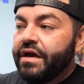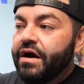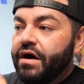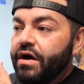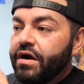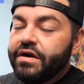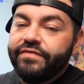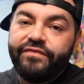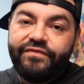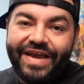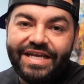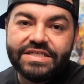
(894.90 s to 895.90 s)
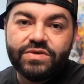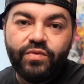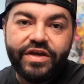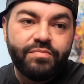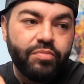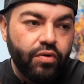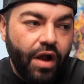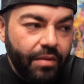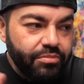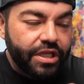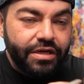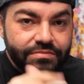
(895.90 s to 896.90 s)
are faced with
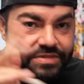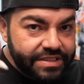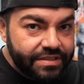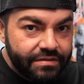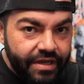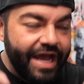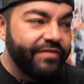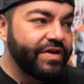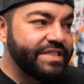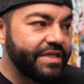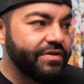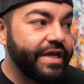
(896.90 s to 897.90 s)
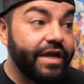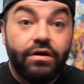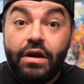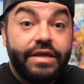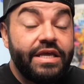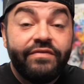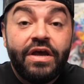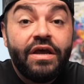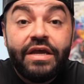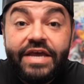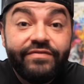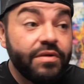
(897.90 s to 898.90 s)
problems every single day, or
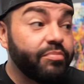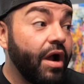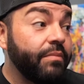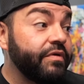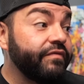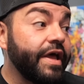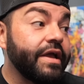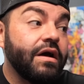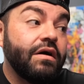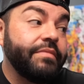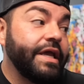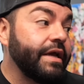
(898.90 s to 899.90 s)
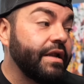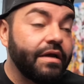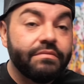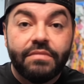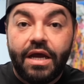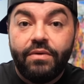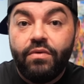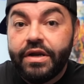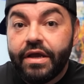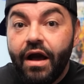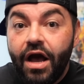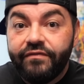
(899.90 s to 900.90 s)
even the problem of like, oh man, I want a
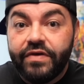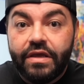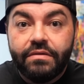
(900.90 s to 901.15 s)
coffee,